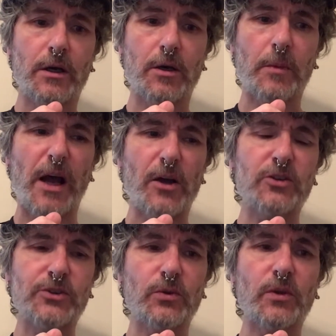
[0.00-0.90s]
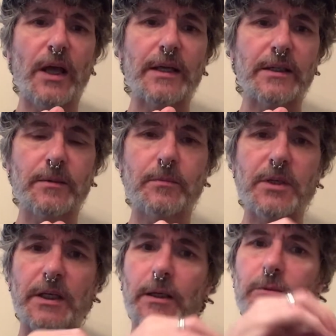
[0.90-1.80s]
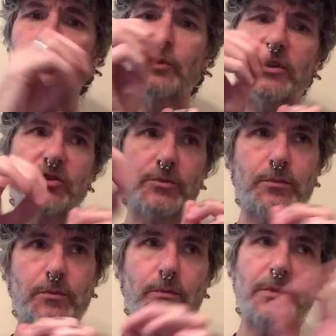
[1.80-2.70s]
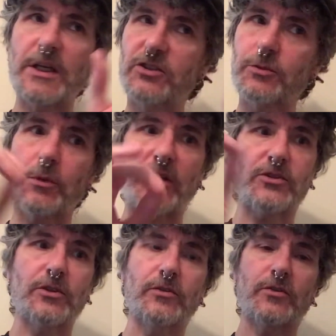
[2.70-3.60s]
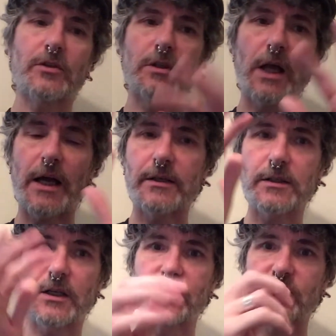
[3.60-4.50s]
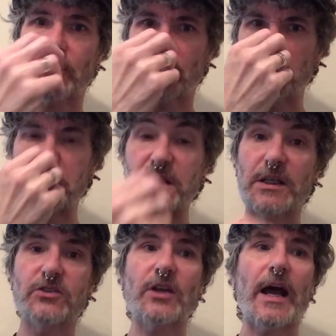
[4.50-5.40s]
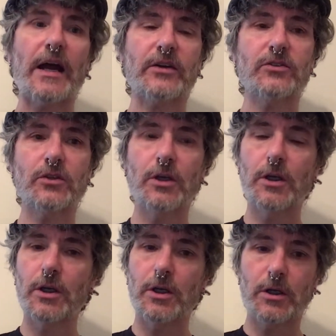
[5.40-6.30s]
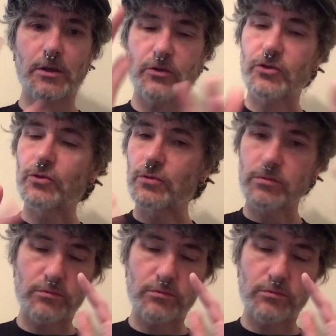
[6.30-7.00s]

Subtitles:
I also like being able to be expressive, not necessarily be exact, to